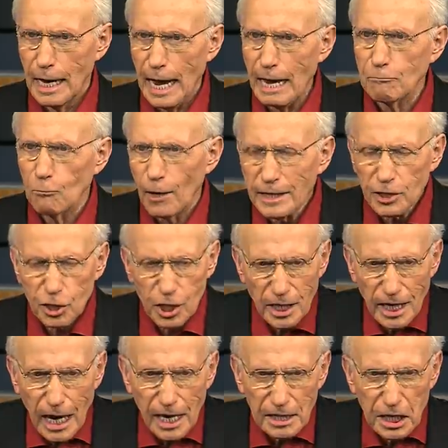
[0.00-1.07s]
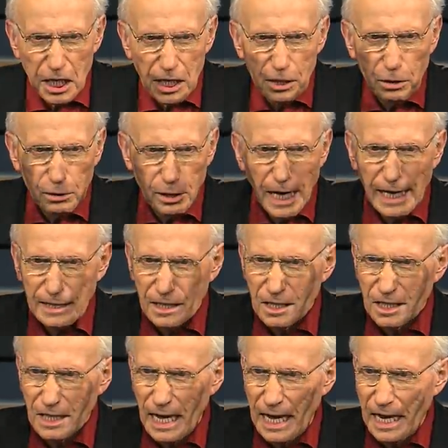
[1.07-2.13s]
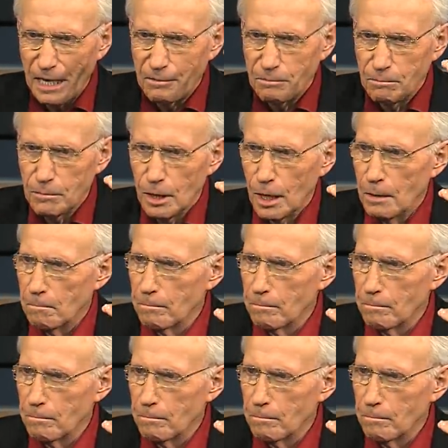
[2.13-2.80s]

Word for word: And when she got healed, that same